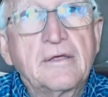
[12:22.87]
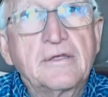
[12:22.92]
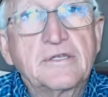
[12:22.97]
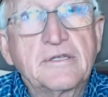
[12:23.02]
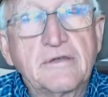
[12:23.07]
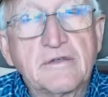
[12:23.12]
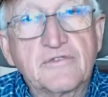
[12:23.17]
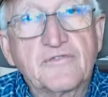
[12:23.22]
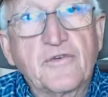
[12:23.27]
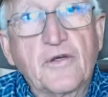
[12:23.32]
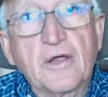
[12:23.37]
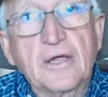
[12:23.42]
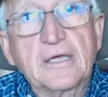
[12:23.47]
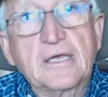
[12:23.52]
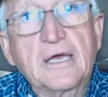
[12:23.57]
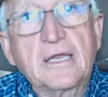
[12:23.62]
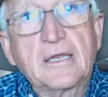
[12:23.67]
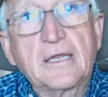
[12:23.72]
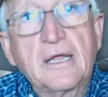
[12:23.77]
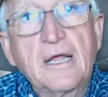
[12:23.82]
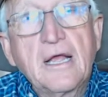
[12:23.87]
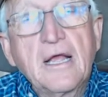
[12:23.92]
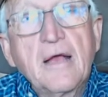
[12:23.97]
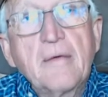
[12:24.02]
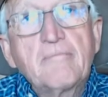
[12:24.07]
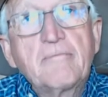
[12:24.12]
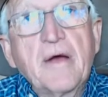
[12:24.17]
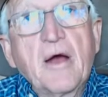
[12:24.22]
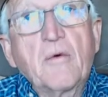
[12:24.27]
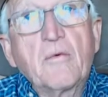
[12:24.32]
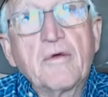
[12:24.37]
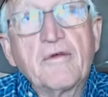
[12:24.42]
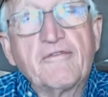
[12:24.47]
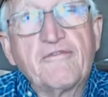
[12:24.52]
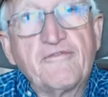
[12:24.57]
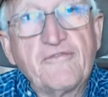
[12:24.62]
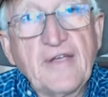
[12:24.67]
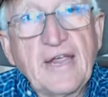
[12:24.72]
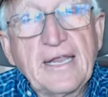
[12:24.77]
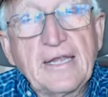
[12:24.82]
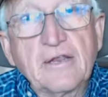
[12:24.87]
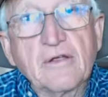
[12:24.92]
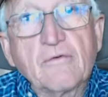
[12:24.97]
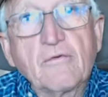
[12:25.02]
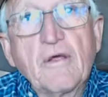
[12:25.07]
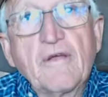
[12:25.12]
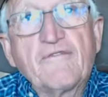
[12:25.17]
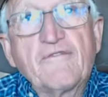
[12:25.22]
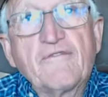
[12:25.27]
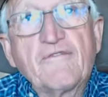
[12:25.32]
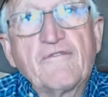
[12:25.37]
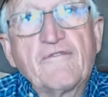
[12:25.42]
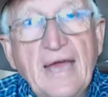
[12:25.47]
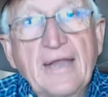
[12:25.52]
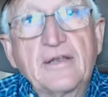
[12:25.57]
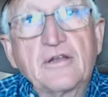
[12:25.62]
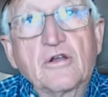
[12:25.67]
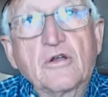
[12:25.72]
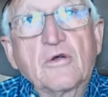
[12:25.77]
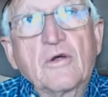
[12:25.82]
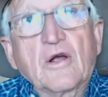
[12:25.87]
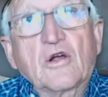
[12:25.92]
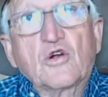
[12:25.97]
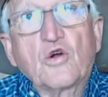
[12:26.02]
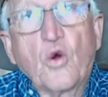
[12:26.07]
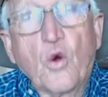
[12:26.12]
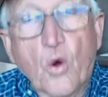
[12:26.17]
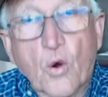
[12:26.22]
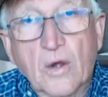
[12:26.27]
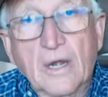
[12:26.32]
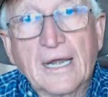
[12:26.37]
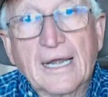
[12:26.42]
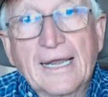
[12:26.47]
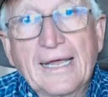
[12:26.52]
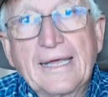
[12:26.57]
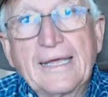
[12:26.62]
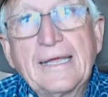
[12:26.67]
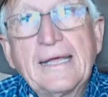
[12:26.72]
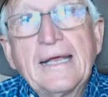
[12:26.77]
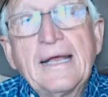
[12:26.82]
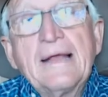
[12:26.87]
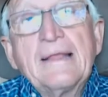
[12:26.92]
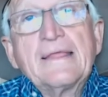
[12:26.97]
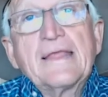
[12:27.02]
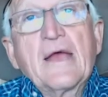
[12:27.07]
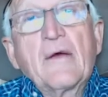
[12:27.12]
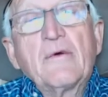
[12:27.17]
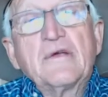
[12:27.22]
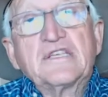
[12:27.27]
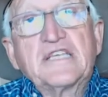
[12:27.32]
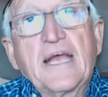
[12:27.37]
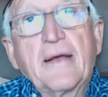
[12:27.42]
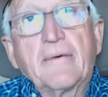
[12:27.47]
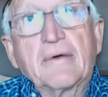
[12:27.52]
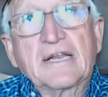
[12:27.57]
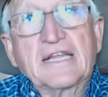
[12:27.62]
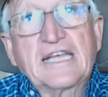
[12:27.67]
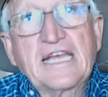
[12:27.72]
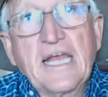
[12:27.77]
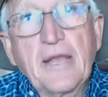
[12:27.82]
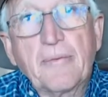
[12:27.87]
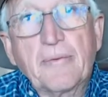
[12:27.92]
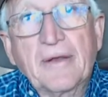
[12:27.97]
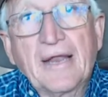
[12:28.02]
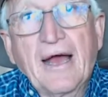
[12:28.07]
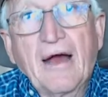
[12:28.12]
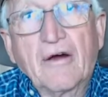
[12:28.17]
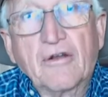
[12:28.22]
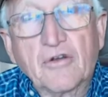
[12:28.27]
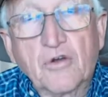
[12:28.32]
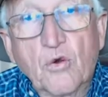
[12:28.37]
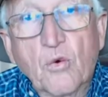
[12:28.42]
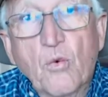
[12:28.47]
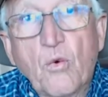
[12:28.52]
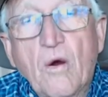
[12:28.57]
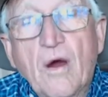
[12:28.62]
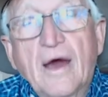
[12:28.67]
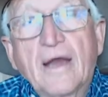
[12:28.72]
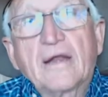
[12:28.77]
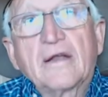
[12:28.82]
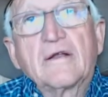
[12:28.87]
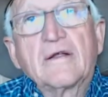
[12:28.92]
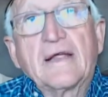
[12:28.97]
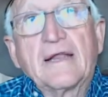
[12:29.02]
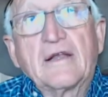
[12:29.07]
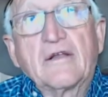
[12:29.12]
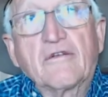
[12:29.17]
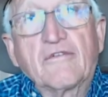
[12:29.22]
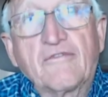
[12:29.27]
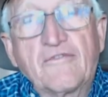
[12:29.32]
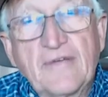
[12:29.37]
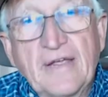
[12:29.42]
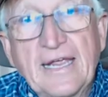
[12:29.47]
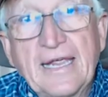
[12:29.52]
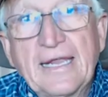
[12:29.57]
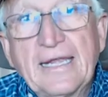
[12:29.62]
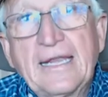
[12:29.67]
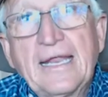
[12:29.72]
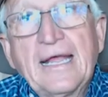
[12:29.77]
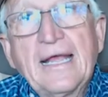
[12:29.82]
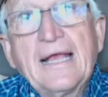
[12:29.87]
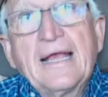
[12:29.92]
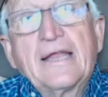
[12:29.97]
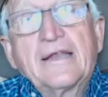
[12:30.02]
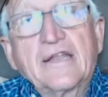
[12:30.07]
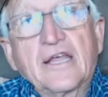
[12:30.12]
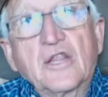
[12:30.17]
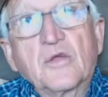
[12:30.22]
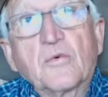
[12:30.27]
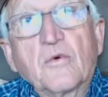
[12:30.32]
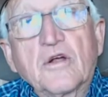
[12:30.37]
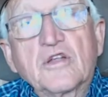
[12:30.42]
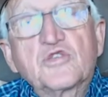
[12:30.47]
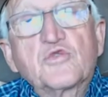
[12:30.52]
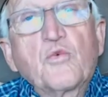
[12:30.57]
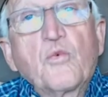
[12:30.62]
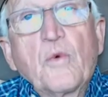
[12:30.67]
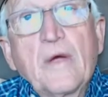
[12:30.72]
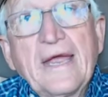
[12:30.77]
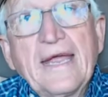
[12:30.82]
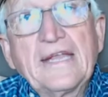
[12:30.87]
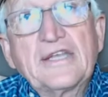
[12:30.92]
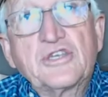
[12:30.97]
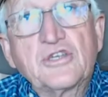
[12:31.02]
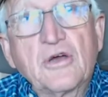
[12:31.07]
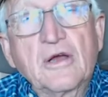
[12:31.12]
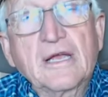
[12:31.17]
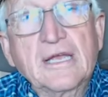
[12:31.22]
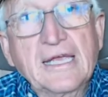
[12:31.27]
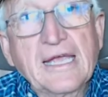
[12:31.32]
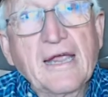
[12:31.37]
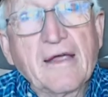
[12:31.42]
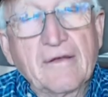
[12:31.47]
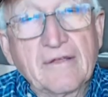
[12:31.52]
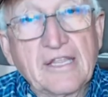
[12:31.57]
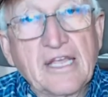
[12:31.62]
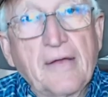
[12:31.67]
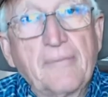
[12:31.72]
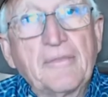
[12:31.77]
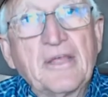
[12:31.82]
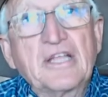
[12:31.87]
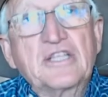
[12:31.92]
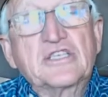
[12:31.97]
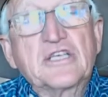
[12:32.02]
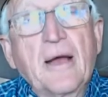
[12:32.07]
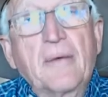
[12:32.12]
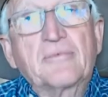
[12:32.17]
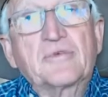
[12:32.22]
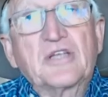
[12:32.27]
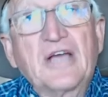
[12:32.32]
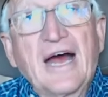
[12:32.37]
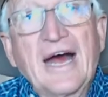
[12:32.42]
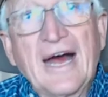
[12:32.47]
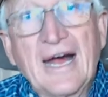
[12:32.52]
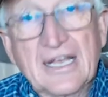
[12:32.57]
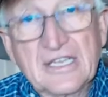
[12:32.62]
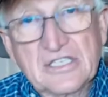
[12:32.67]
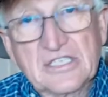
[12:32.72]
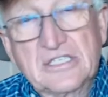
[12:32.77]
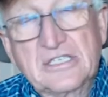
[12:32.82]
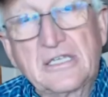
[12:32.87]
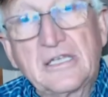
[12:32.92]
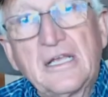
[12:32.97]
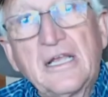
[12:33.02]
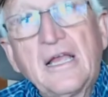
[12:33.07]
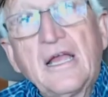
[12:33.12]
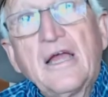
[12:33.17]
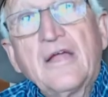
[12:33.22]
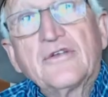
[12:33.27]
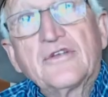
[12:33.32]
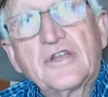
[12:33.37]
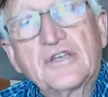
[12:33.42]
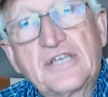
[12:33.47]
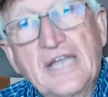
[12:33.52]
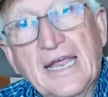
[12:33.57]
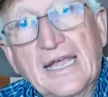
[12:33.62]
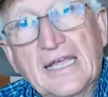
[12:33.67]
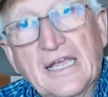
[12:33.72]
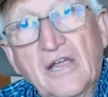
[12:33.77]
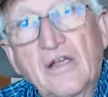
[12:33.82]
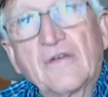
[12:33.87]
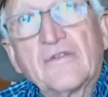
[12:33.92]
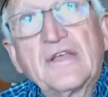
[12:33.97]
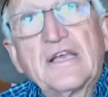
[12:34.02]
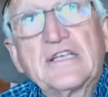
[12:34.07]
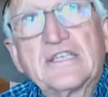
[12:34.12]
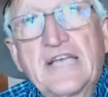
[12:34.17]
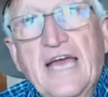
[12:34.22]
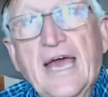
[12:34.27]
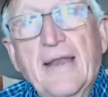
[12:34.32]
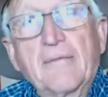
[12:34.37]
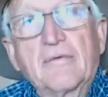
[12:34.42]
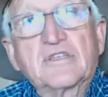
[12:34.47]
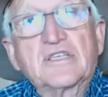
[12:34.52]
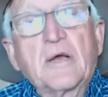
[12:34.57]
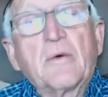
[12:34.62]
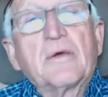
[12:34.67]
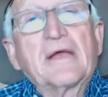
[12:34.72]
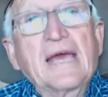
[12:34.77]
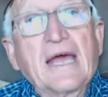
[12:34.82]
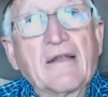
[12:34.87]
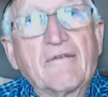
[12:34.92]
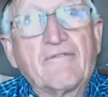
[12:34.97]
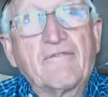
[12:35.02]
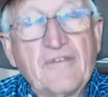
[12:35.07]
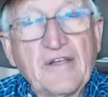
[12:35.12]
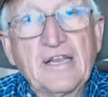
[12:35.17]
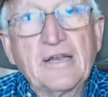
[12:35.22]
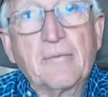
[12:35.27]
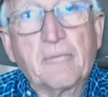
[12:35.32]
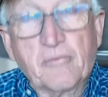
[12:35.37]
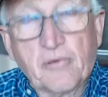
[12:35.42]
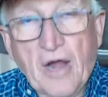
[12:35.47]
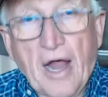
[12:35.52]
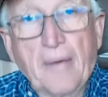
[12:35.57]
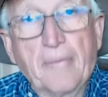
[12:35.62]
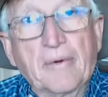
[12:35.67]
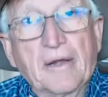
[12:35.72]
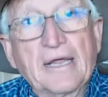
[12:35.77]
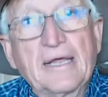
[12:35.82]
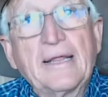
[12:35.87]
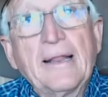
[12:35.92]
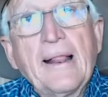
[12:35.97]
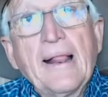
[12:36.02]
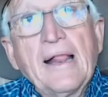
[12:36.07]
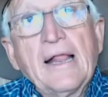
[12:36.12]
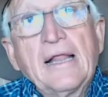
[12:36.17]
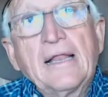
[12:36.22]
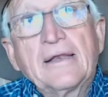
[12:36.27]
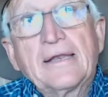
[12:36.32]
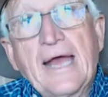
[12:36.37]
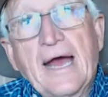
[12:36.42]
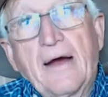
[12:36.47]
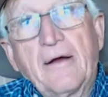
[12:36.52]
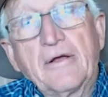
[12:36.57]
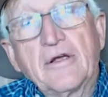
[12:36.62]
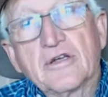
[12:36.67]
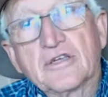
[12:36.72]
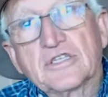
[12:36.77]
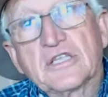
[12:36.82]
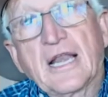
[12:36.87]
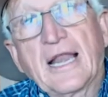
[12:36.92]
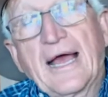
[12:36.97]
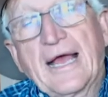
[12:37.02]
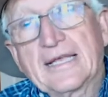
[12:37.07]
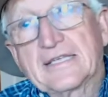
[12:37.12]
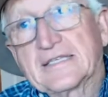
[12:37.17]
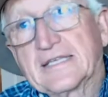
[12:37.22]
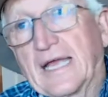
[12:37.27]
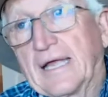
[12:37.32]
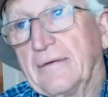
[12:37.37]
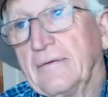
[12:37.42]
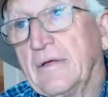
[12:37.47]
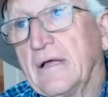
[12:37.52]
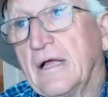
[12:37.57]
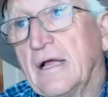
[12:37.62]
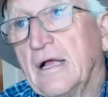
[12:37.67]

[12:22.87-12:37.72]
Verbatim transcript: She was very good but we feed we fed her accordingly and we was able to keep an eye on her water and her feed in other words we took care of them it's up to us to take care of these animals and we got to feed them properly now here's the last thing